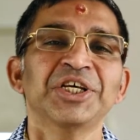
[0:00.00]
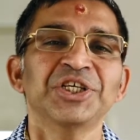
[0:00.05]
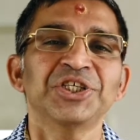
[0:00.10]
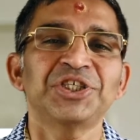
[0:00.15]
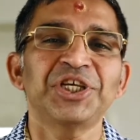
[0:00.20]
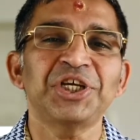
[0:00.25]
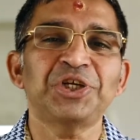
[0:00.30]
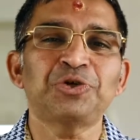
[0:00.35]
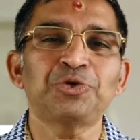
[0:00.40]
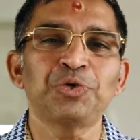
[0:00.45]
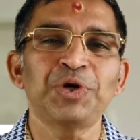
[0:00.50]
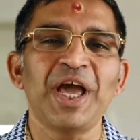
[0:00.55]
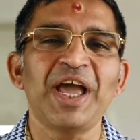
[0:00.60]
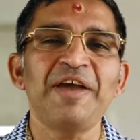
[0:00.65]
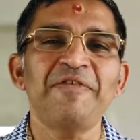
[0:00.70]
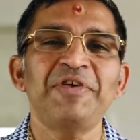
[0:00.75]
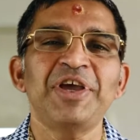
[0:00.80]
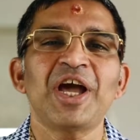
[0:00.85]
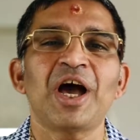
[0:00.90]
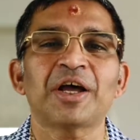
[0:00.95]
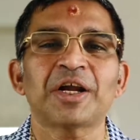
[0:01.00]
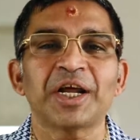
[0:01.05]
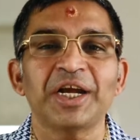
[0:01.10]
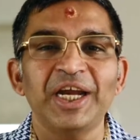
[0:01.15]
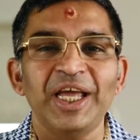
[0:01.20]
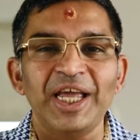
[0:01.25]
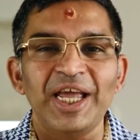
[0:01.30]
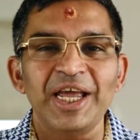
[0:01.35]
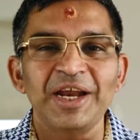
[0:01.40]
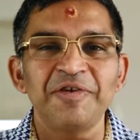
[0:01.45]
See, today we
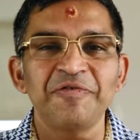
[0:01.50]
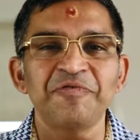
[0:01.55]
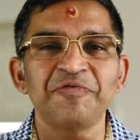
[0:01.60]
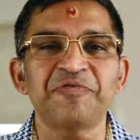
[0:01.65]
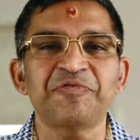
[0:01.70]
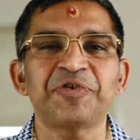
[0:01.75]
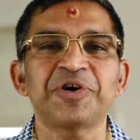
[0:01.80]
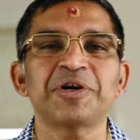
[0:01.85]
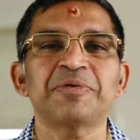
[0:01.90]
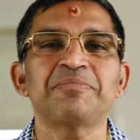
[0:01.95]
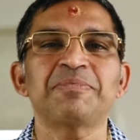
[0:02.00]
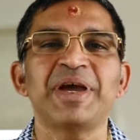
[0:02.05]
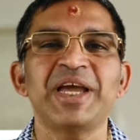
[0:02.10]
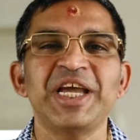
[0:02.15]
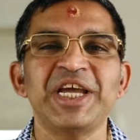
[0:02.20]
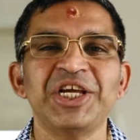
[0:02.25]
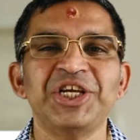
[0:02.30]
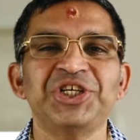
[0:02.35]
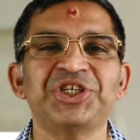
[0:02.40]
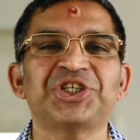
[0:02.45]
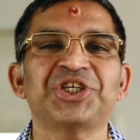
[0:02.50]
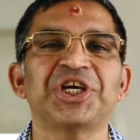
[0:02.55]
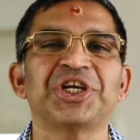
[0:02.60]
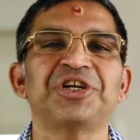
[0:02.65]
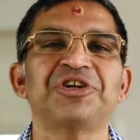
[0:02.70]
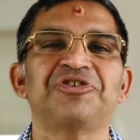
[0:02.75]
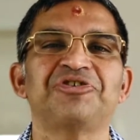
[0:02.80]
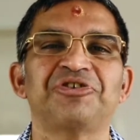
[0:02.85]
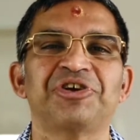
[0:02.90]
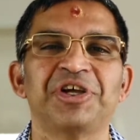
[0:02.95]
are an
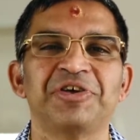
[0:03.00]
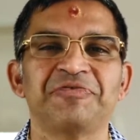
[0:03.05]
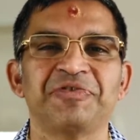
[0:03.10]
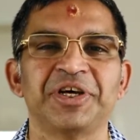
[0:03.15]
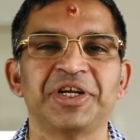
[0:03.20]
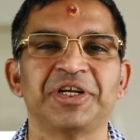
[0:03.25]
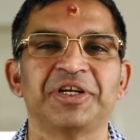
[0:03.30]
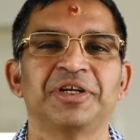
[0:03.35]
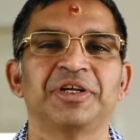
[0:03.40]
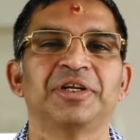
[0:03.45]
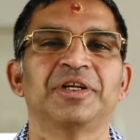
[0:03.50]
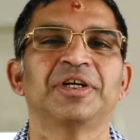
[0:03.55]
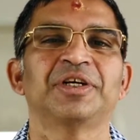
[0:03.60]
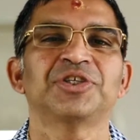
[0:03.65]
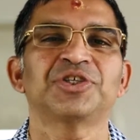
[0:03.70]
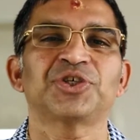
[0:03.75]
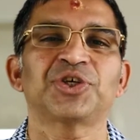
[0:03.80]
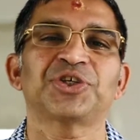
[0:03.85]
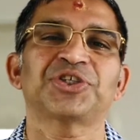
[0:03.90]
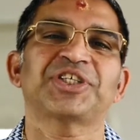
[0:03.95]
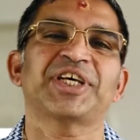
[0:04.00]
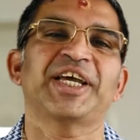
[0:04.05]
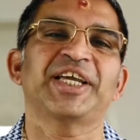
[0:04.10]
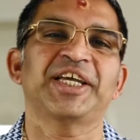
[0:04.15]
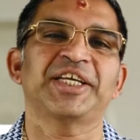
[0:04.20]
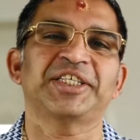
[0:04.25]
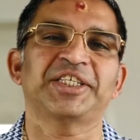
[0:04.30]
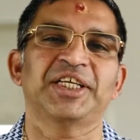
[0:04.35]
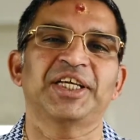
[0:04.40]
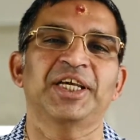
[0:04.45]
information driven
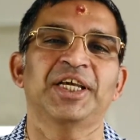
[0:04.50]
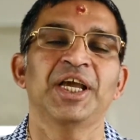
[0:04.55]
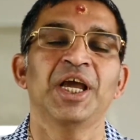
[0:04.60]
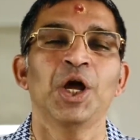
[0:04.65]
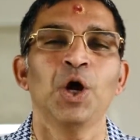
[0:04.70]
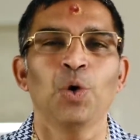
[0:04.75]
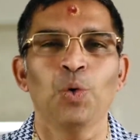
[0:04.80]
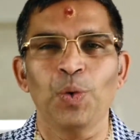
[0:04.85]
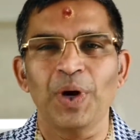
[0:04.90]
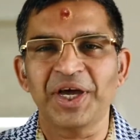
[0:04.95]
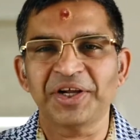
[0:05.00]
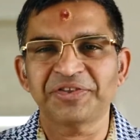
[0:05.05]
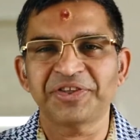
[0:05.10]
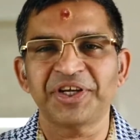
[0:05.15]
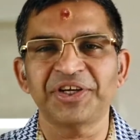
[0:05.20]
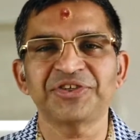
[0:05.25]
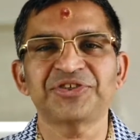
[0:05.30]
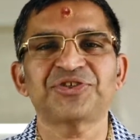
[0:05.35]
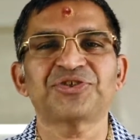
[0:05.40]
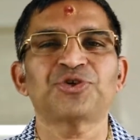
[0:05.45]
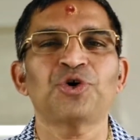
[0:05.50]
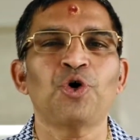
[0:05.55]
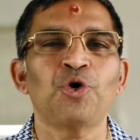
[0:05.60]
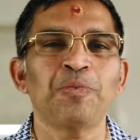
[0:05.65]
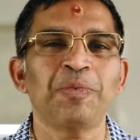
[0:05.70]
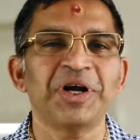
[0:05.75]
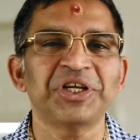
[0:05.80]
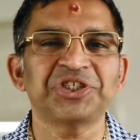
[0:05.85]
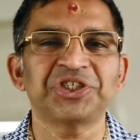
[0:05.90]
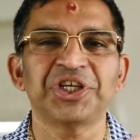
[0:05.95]
society where there is so
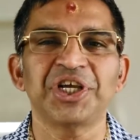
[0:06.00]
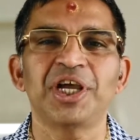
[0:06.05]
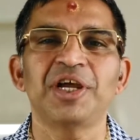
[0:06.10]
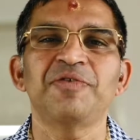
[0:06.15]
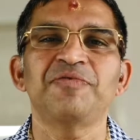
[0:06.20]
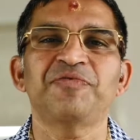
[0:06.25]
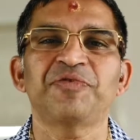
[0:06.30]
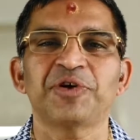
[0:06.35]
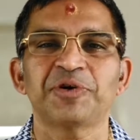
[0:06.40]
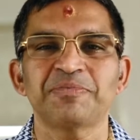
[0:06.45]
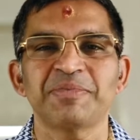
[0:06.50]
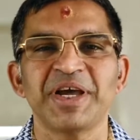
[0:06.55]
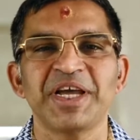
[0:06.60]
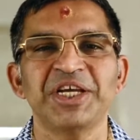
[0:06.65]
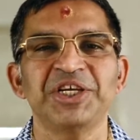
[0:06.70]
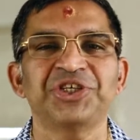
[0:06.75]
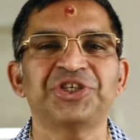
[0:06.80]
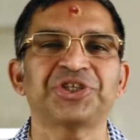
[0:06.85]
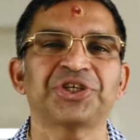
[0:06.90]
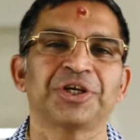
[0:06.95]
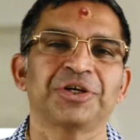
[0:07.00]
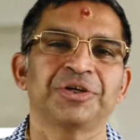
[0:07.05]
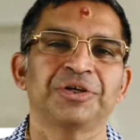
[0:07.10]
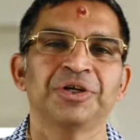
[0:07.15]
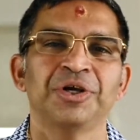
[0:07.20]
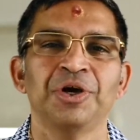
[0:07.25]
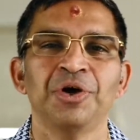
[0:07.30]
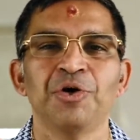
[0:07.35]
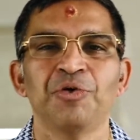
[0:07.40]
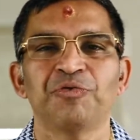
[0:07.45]
much information
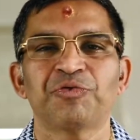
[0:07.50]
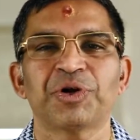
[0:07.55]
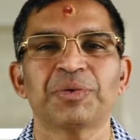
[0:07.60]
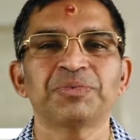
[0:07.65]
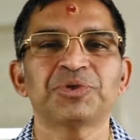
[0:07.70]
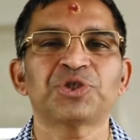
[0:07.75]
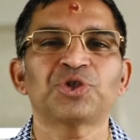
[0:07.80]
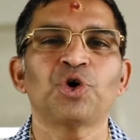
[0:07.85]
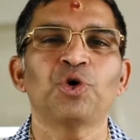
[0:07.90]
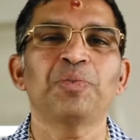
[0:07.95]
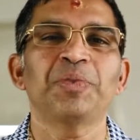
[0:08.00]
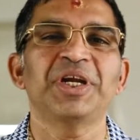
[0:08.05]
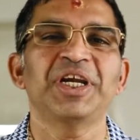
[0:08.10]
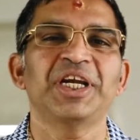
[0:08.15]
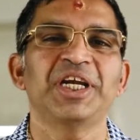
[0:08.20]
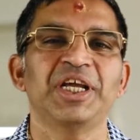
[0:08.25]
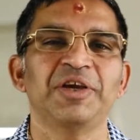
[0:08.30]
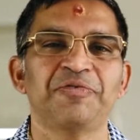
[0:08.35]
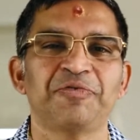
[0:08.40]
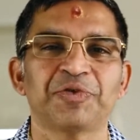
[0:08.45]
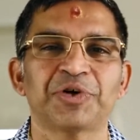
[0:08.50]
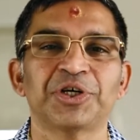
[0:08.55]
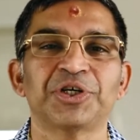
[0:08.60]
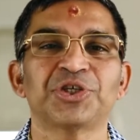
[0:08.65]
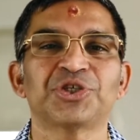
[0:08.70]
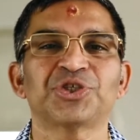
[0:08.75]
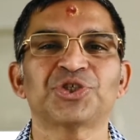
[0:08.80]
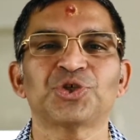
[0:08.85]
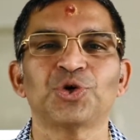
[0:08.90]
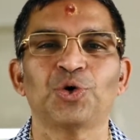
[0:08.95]
from so many
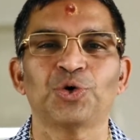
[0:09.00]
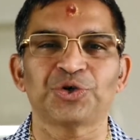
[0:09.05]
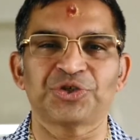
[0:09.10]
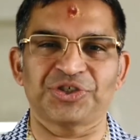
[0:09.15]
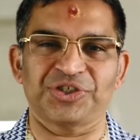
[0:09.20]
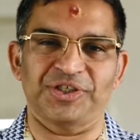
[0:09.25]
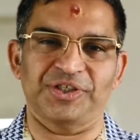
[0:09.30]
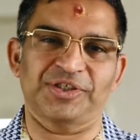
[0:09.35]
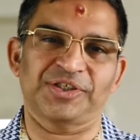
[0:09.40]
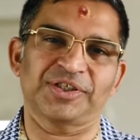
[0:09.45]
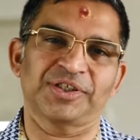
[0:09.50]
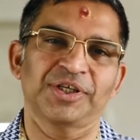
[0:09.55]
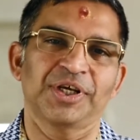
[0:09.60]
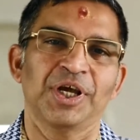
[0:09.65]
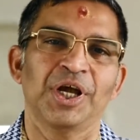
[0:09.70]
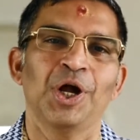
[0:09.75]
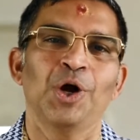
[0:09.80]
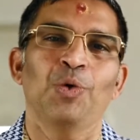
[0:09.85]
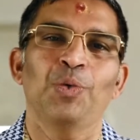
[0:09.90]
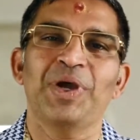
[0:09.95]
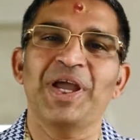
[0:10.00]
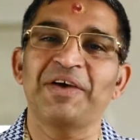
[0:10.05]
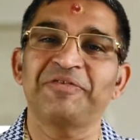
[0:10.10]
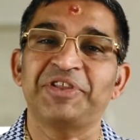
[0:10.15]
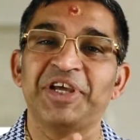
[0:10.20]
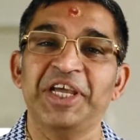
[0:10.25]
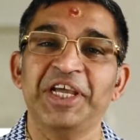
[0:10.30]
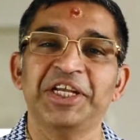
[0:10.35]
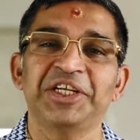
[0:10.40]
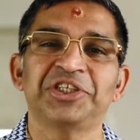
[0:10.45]
different sources. We have
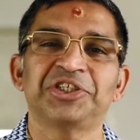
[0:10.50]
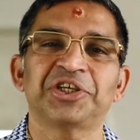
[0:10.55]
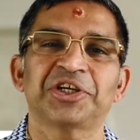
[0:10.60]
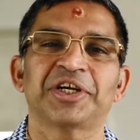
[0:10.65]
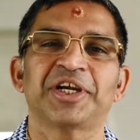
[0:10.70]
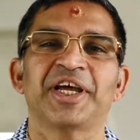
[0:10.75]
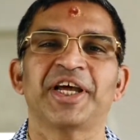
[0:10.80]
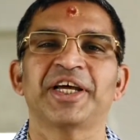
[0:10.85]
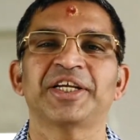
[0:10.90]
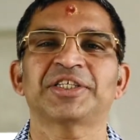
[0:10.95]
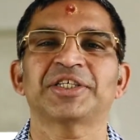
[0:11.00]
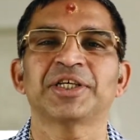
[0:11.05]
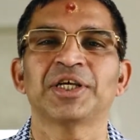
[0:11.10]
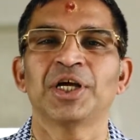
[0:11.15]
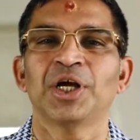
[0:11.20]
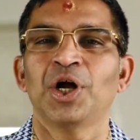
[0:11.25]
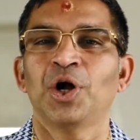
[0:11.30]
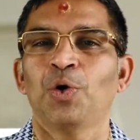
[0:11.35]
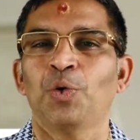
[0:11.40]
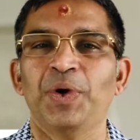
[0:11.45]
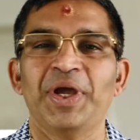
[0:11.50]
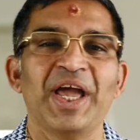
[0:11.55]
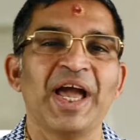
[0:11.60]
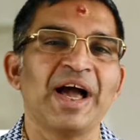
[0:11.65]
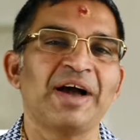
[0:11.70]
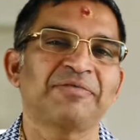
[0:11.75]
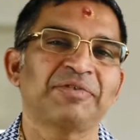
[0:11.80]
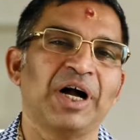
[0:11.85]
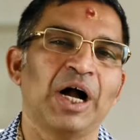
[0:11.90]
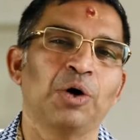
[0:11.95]
the internet, we
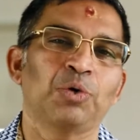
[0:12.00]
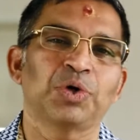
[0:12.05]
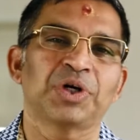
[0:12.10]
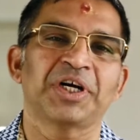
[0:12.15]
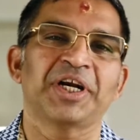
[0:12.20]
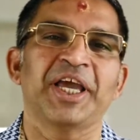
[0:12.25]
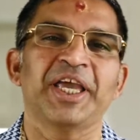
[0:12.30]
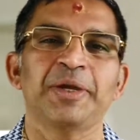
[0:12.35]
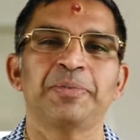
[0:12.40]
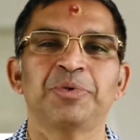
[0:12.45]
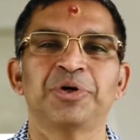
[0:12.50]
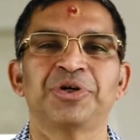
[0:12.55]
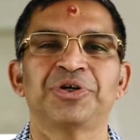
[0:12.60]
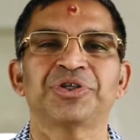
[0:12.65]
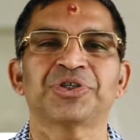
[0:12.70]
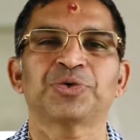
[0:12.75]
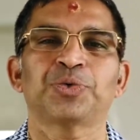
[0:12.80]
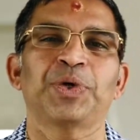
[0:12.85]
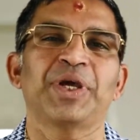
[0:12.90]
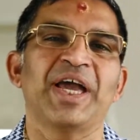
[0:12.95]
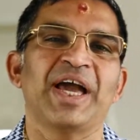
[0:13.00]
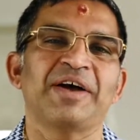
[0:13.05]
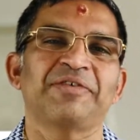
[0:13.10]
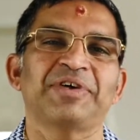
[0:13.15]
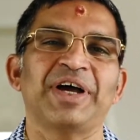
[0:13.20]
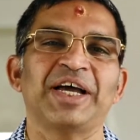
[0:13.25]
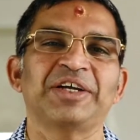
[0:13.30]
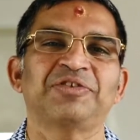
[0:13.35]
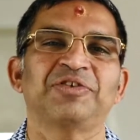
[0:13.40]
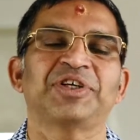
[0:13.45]
have our neighbors, we have
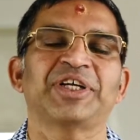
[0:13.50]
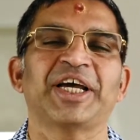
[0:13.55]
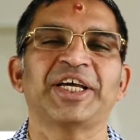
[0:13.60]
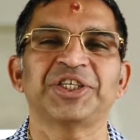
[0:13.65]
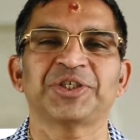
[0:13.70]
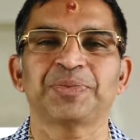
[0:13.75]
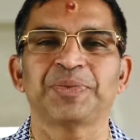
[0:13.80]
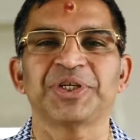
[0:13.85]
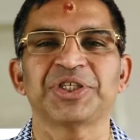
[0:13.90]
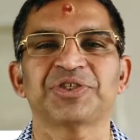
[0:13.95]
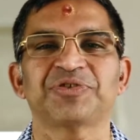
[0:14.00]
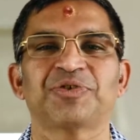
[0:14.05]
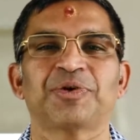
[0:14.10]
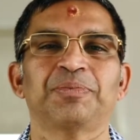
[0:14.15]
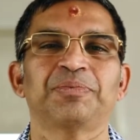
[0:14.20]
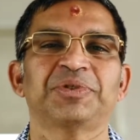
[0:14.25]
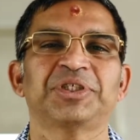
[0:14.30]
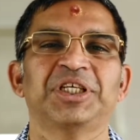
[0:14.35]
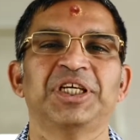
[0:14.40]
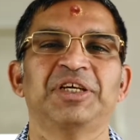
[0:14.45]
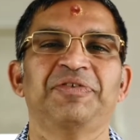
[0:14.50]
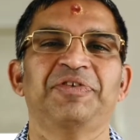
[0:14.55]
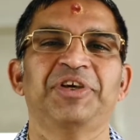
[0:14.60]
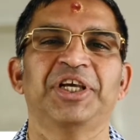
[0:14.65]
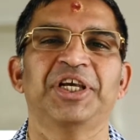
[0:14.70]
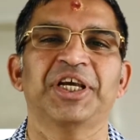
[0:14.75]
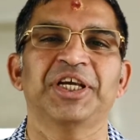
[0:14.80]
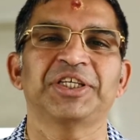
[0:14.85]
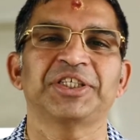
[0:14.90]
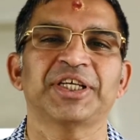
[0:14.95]
advertisements from
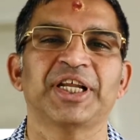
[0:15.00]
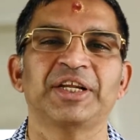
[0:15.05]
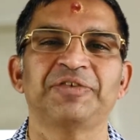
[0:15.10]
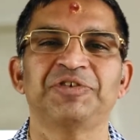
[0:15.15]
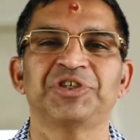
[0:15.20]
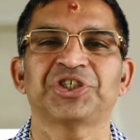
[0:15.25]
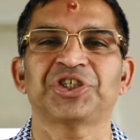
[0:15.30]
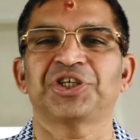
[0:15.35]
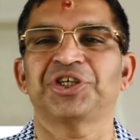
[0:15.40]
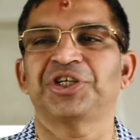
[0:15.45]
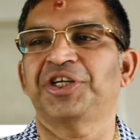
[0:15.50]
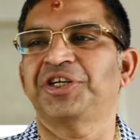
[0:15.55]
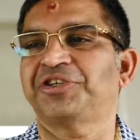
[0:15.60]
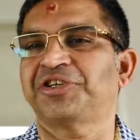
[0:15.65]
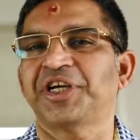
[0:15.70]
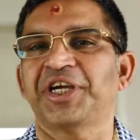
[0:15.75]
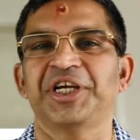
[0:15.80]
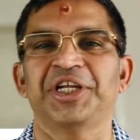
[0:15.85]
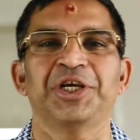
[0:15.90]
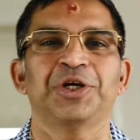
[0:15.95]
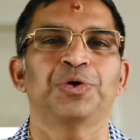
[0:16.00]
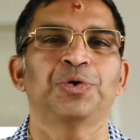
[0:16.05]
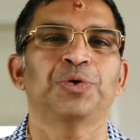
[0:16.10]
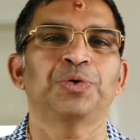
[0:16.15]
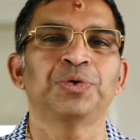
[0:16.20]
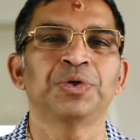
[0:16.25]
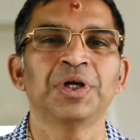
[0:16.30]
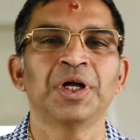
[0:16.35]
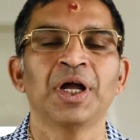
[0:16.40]
TV and television and radio.